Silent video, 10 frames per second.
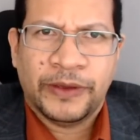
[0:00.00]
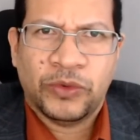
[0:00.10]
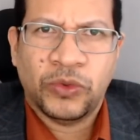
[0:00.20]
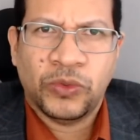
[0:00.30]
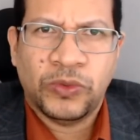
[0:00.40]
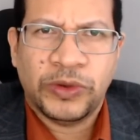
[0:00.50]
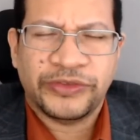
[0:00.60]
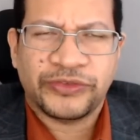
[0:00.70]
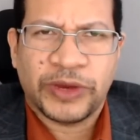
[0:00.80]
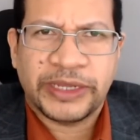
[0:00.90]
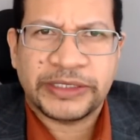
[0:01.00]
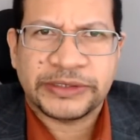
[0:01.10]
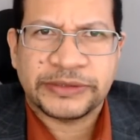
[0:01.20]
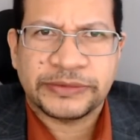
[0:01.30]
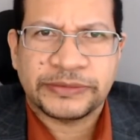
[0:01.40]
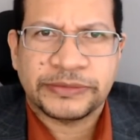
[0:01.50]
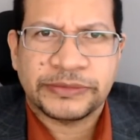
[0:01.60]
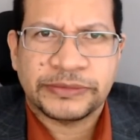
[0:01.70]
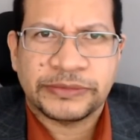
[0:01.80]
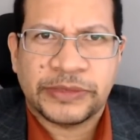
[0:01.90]
Who is right?
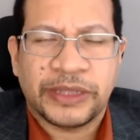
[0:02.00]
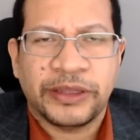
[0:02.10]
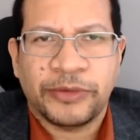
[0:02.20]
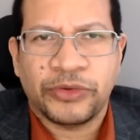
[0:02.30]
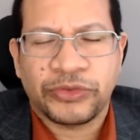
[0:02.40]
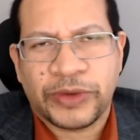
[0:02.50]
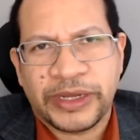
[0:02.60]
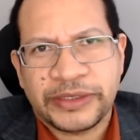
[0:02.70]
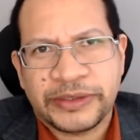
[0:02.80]
Are they both right?